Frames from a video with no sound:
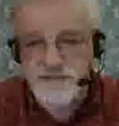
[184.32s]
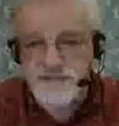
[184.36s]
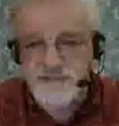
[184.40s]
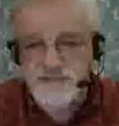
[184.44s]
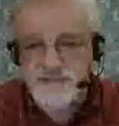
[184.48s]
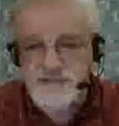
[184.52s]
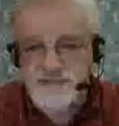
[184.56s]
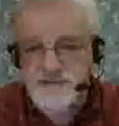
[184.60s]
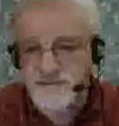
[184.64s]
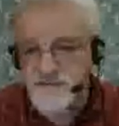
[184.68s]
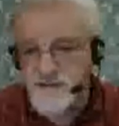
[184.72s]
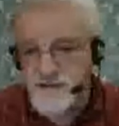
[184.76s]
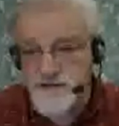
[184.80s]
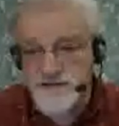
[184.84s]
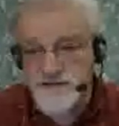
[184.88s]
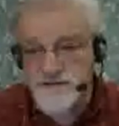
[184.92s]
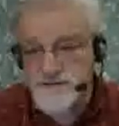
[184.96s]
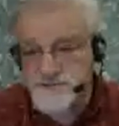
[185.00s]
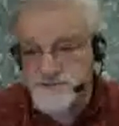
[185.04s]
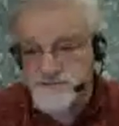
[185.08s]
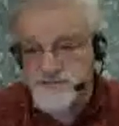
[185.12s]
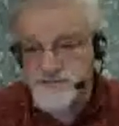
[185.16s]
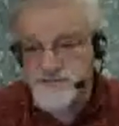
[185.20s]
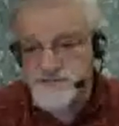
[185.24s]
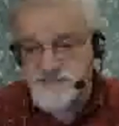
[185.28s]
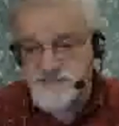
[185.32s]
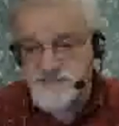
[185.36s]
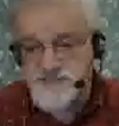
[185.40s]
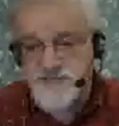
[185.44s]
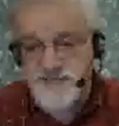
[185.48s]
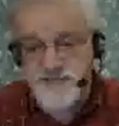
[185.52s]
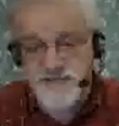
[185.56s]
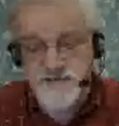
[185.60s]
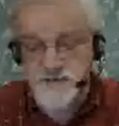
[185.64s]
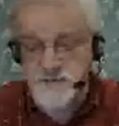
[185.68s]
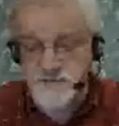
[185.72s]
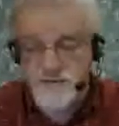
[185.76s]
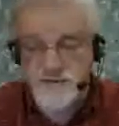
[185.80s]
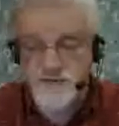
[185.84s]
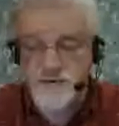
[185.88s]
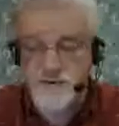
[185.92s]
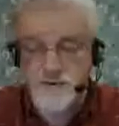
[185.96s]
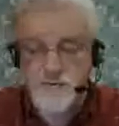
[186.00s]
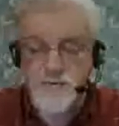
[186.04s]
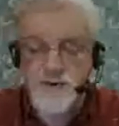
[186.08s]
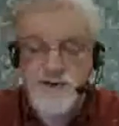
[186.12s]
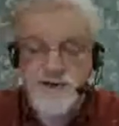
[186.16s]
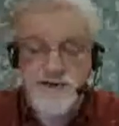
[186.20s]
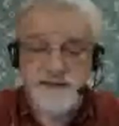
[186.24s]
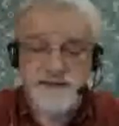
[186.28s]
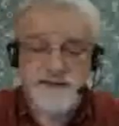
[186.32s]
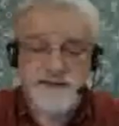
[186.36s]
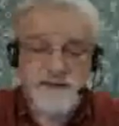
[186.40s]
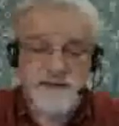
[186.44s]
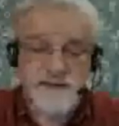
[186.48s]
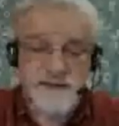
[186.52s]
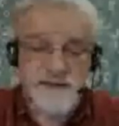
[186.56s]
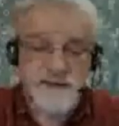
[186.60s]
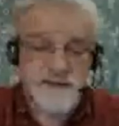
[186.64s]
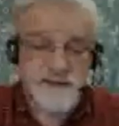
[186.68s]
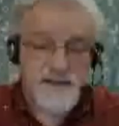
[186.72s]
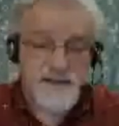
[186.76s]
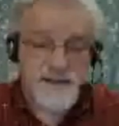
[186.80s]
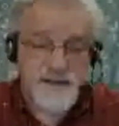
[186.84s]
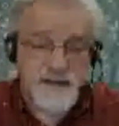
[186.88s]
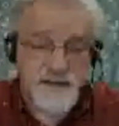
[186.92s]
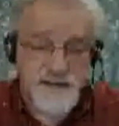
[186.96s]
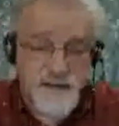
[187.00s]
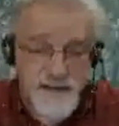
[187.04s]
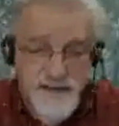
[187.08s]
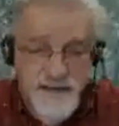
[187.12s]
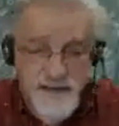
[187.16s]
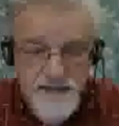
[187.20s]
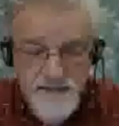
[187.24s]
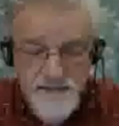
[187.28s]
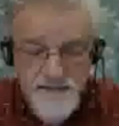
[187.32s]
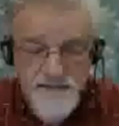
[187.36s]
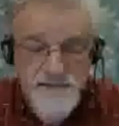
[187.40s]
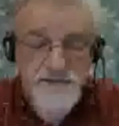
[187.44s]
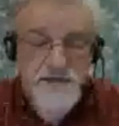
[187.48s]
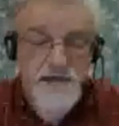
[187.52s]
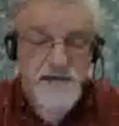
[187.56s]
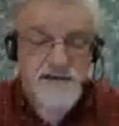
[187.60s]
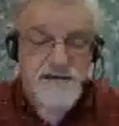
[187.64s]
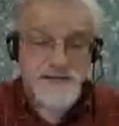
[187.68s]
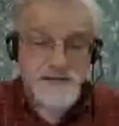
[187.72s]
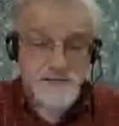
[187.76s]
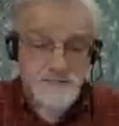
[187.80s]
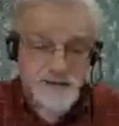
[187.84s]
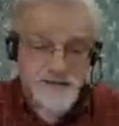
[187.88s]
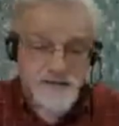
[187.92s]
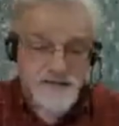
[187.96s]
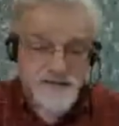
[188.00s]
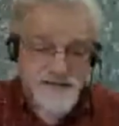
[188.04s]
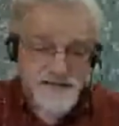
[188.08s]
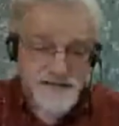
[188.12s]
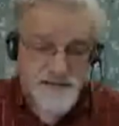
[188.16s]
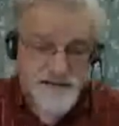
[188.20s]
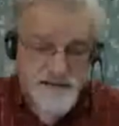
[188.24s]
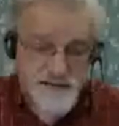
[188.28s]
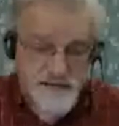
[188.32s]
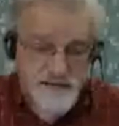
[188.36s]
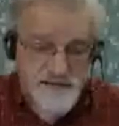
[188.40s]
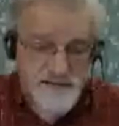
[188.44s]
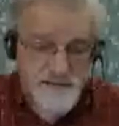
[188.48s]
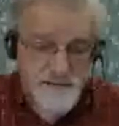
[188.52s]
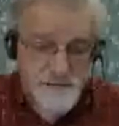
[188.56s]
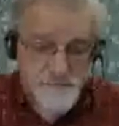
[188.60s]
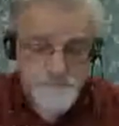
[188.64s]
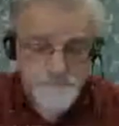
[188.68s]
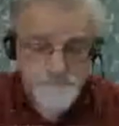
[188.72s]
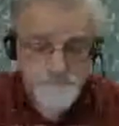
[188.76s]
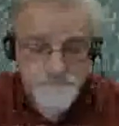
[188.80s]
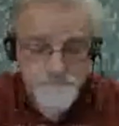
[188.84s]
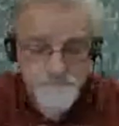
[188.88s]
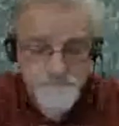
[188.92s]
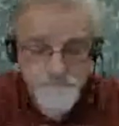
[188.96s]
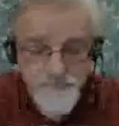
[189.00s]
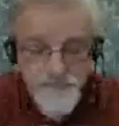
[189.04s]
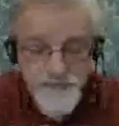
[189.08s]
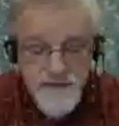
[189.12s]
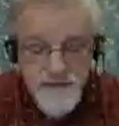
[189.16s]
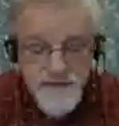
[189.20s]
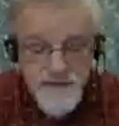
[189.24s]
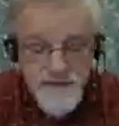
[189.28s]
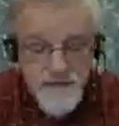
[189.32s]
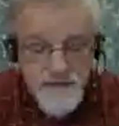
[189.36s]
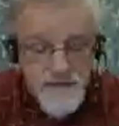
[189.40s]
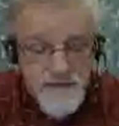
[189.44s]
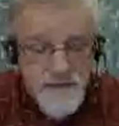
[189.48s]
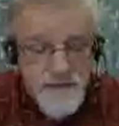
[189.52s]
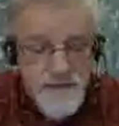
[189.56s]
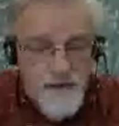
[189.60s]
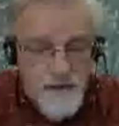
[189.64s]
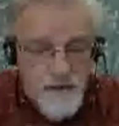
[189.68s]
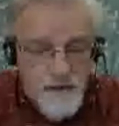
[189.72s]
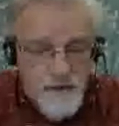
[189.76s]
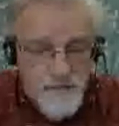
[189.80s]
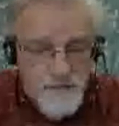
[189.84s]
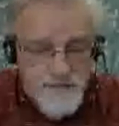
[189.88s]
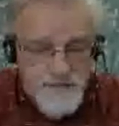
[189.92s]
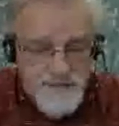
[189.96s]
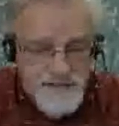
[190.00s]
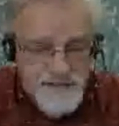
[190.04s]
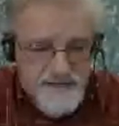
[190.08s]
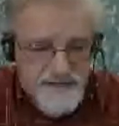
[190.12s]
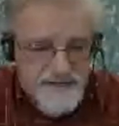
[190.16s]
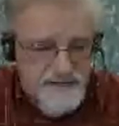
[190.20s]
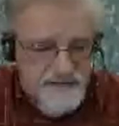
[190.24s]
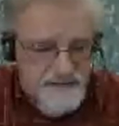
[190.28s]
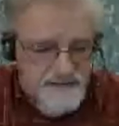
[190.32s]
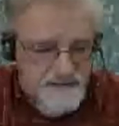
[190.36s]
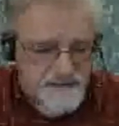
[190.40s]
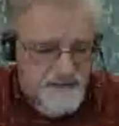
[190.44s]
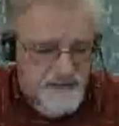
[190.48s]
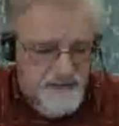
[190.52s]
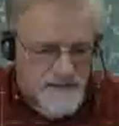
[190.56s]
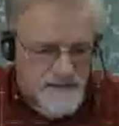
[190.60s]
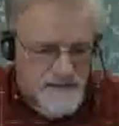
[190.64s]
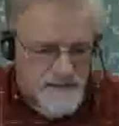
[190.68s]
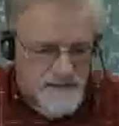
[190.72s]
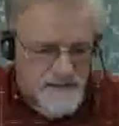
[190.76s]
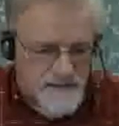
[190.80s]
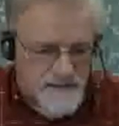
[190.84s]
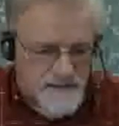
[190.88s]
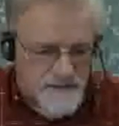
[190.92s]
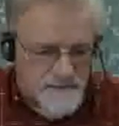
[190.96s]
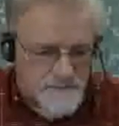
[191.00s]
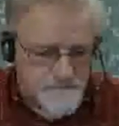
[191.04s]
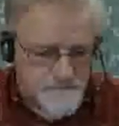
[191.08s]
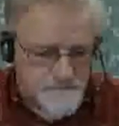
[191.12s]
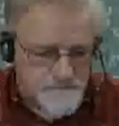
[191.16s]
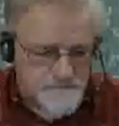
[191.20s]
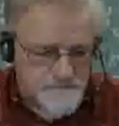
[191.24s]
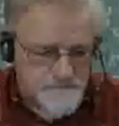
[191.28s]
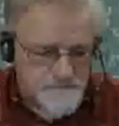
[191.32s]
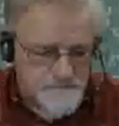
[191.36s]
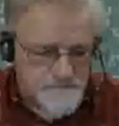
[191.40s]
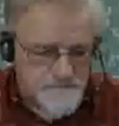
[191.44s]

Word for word: these files because they don't go away, uh, not immediately. Okay. Um,